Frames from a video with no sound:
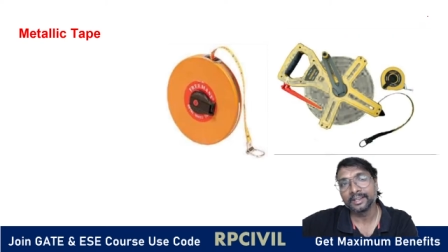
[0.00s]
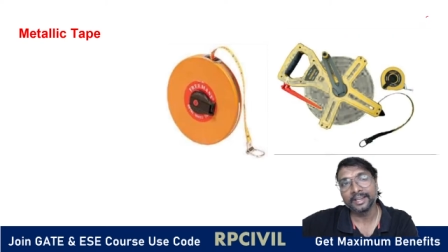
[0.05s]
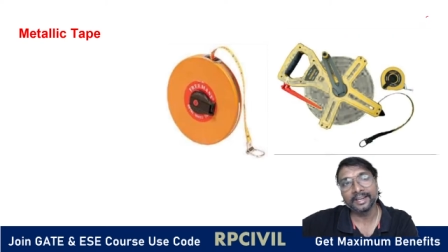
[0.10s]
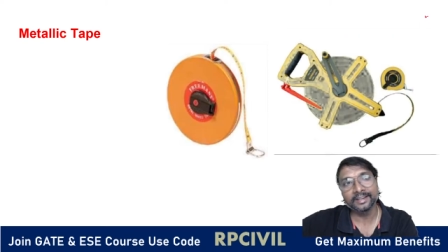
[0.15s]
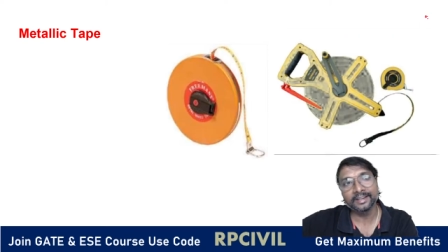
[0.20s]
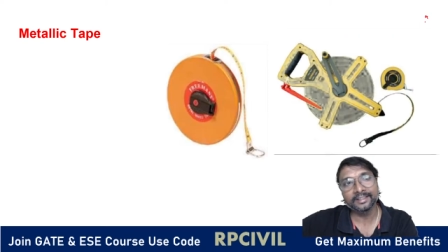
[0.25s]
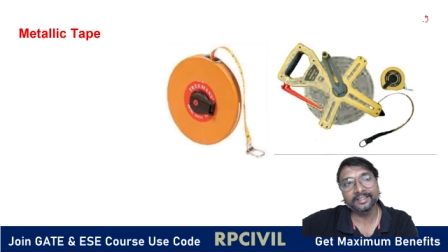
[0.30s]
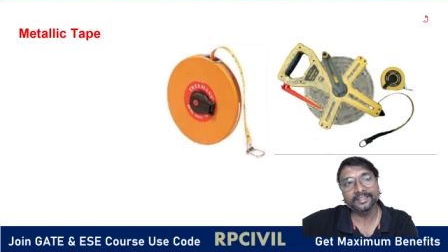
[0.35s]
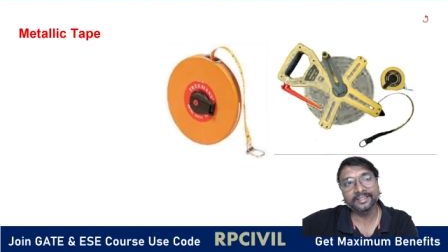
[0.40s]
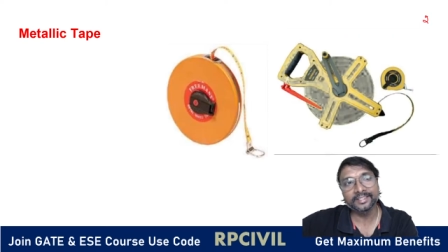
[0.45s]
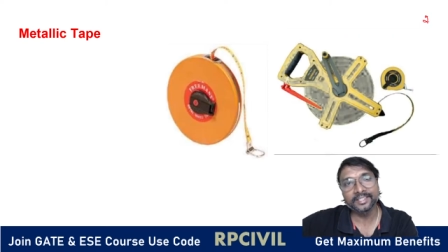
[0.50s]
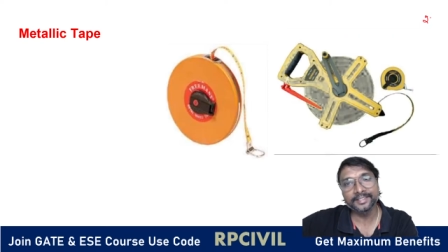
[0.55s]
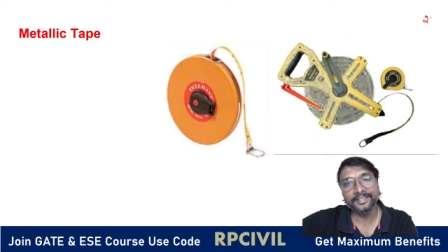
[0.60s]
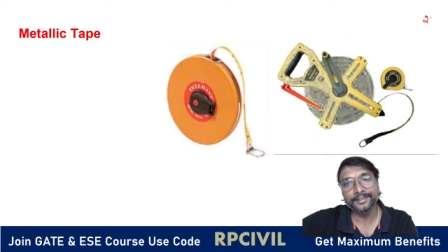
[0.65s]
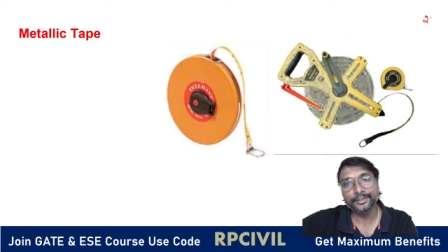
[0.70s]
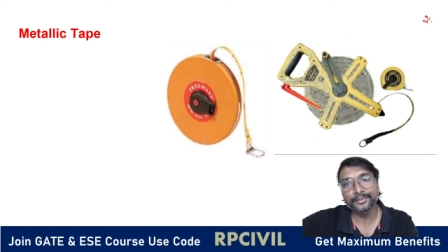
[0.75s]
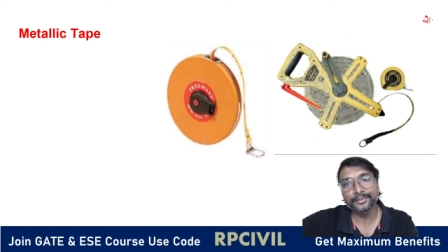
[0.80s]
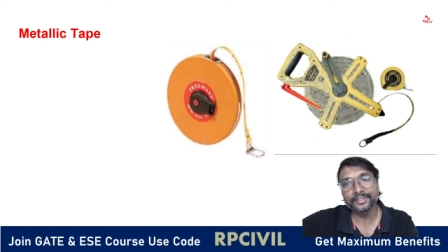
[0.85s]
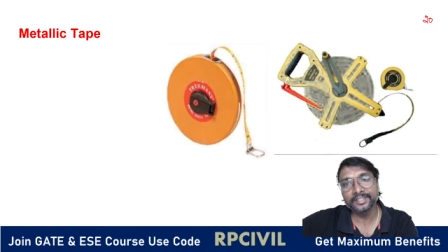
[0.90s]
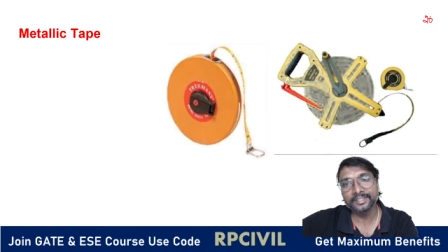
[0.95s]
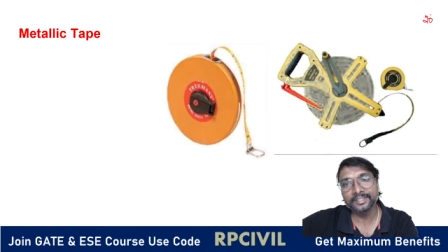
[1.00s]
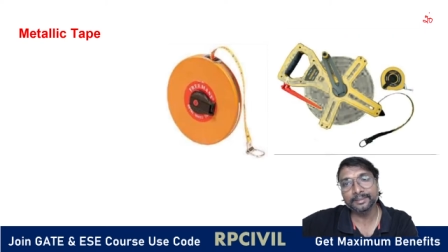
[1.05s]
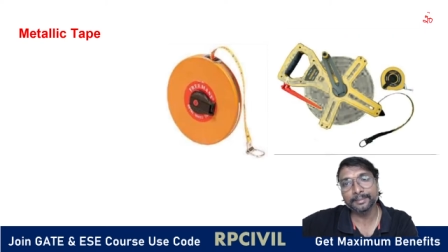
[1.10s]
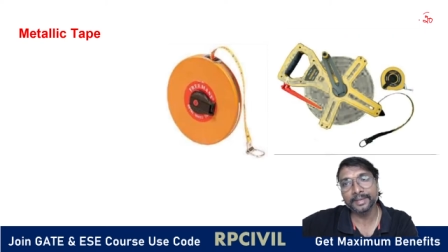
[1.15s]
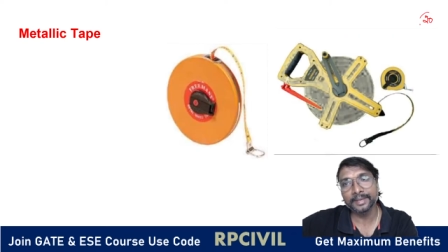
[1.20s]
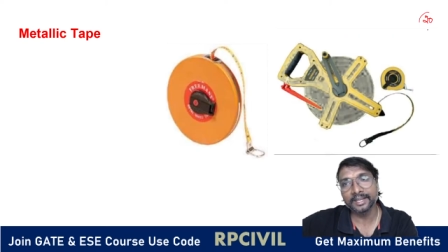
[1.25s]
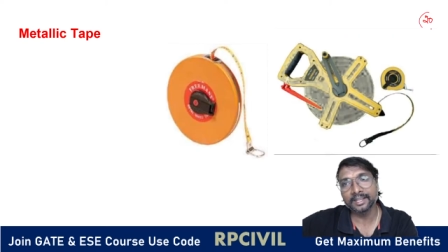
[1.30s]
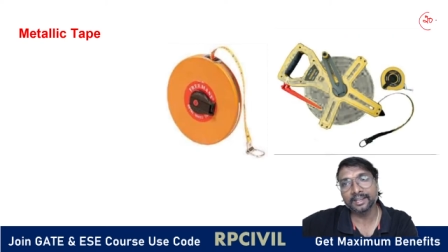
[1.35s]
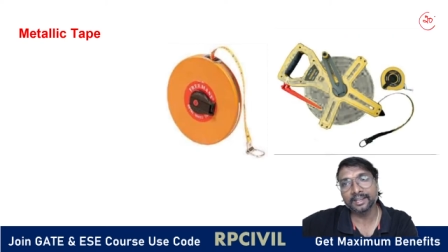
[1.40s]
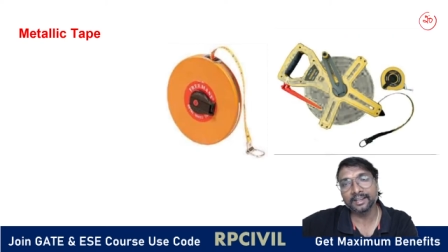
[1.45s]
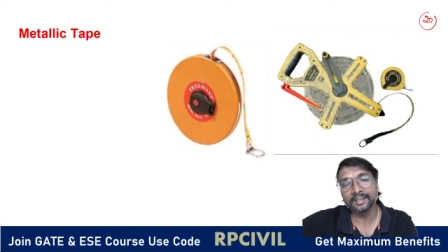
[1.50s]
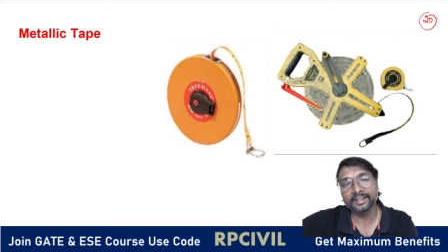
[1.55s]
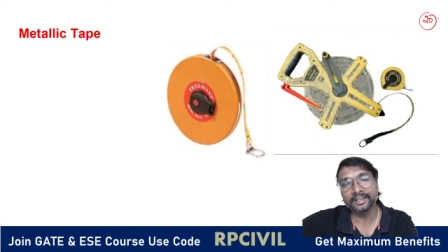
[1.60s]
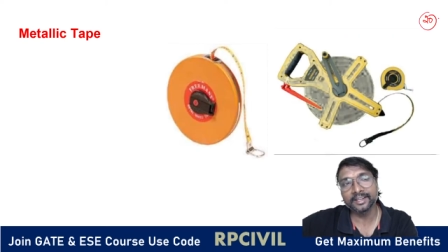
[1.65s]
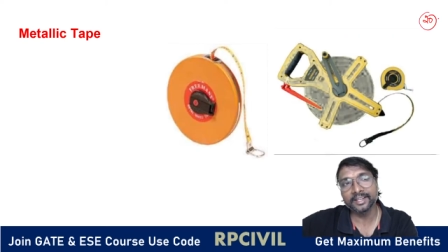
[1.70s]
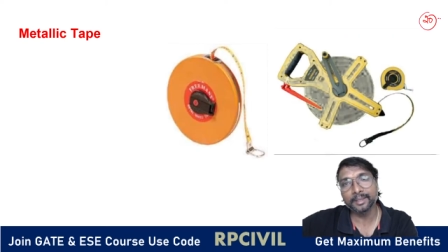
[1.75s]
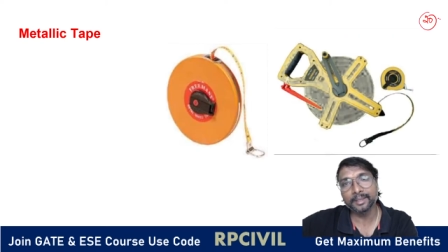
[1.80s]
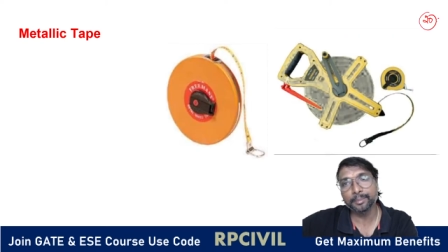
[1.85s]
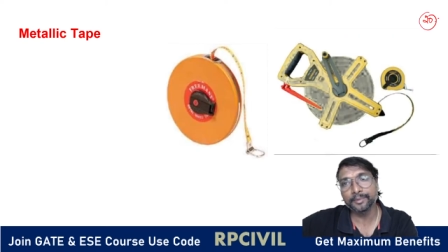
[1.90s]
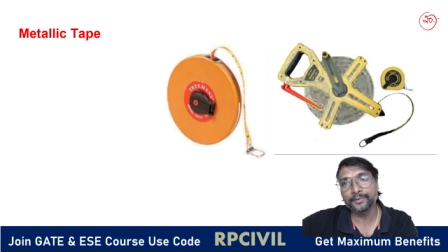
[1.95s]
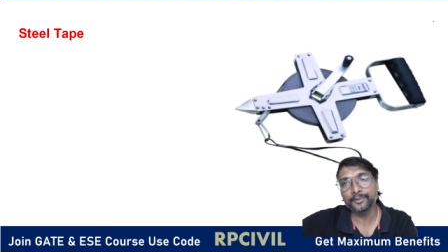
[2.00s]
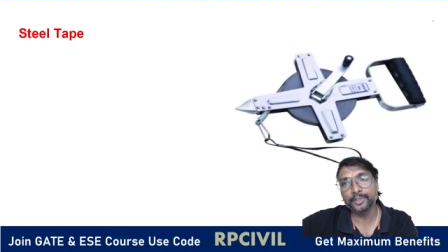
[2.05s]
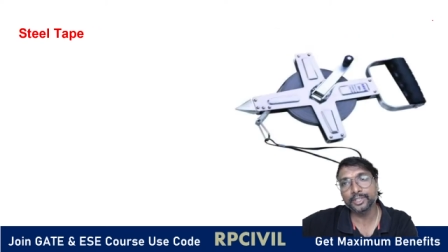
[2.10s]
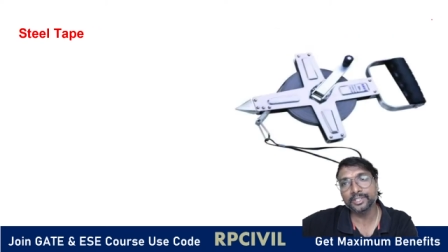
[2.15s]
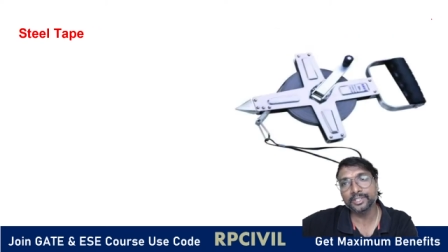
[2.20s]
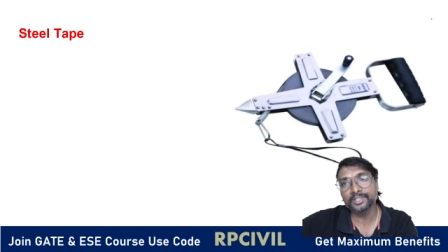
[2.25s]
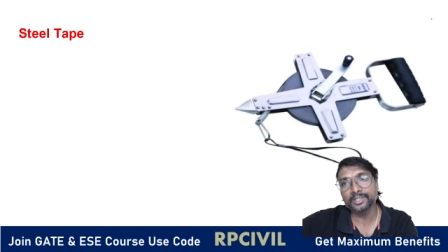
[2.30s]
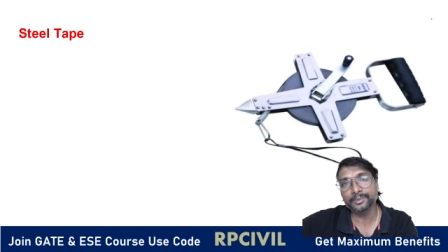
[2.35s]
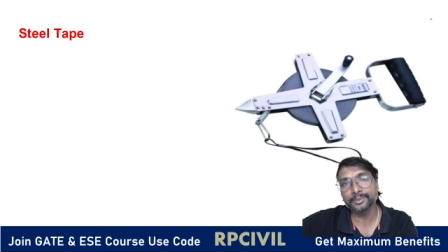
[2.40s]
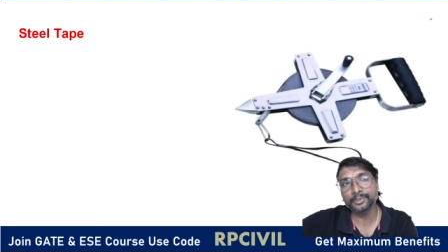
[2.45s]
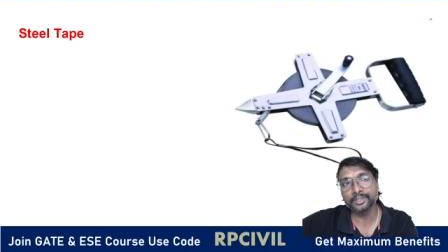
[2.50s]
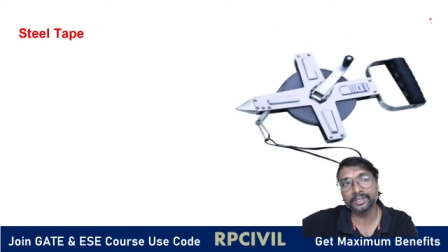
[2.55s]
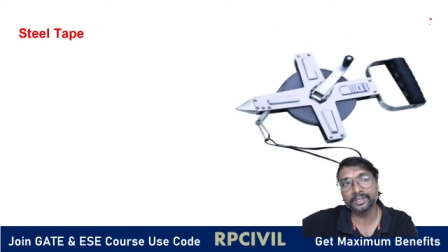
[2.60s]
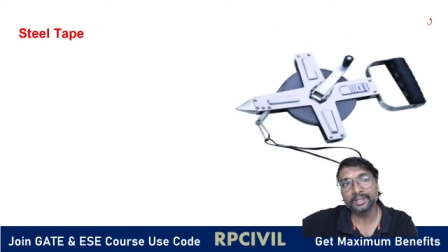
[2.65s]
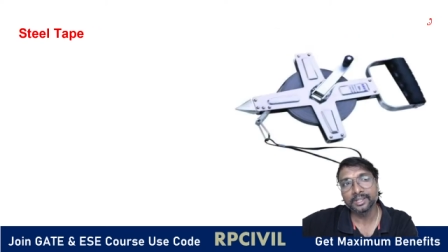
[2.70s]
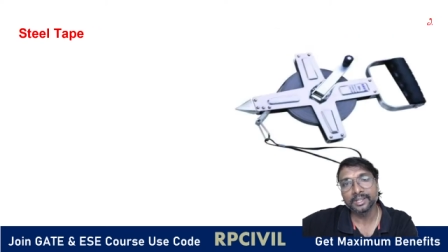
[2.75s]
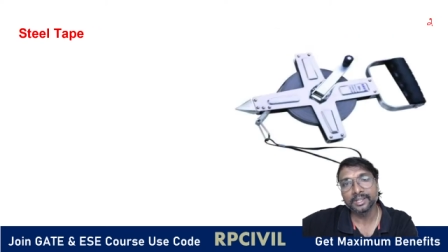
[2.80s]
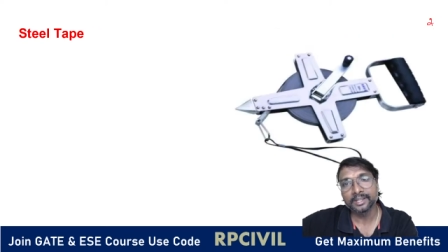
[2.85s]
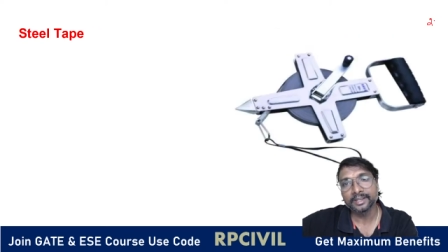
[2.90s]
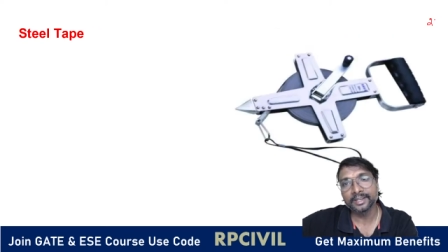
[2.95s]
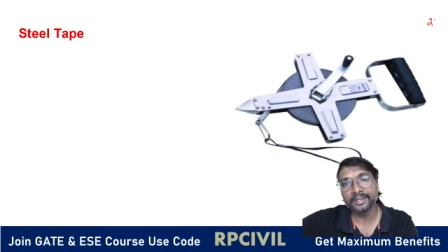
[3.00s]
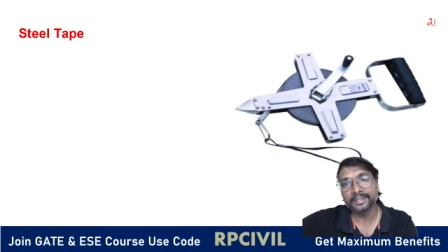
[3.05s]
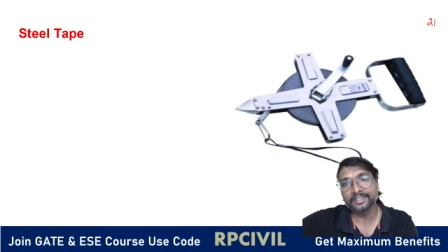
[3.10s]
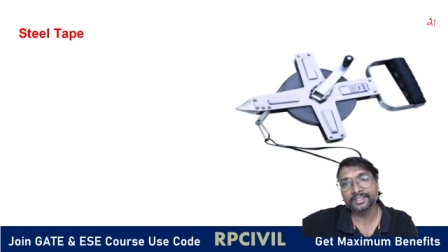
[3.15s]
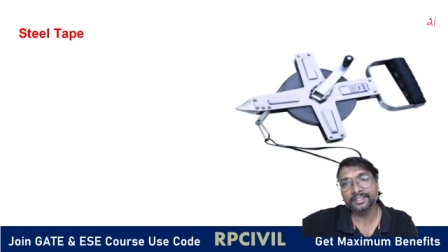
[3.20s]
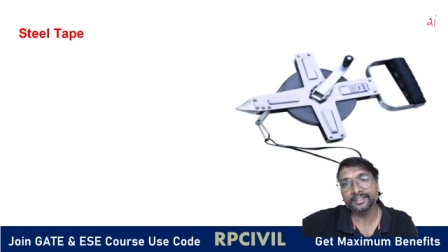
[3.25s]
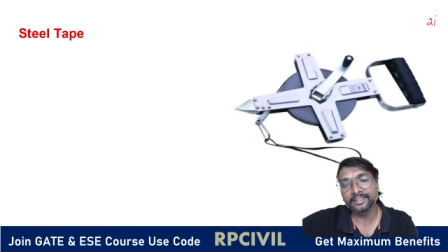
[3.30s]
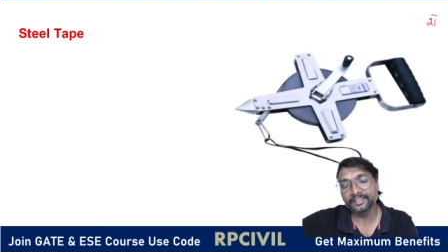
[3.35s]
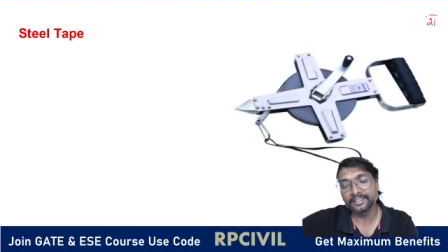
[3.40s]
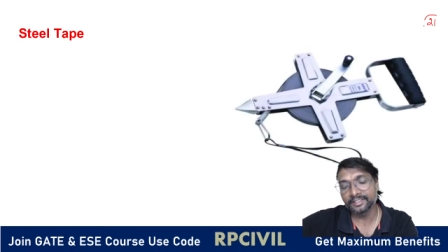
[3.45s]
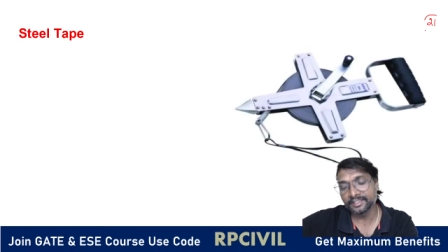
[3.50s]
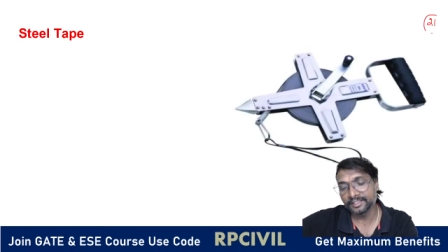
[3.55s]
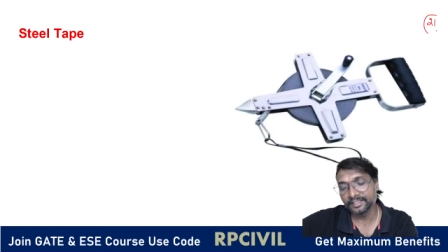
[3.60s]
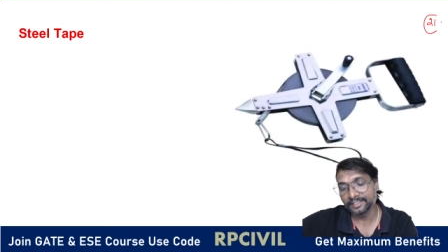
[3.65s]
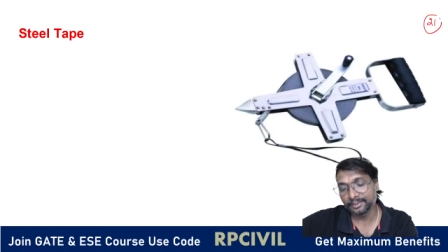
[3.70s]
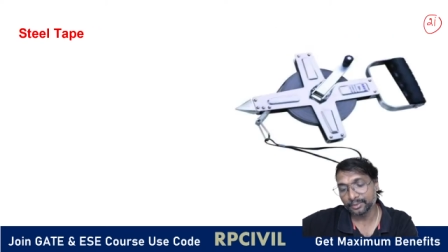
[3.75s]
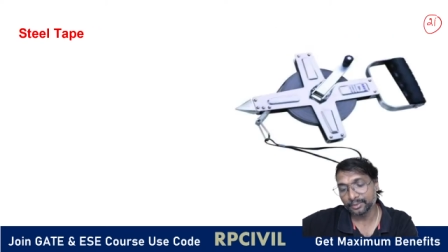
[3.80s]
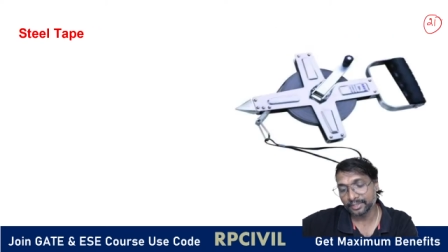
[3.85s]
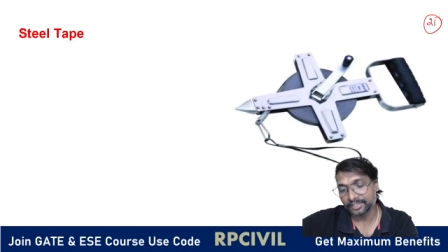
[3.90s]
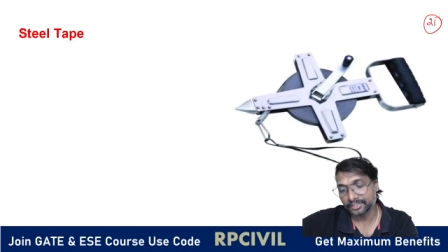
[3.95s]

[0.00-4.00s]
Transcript: And this is which one? This is metallic tape if you just observe. Next, this is your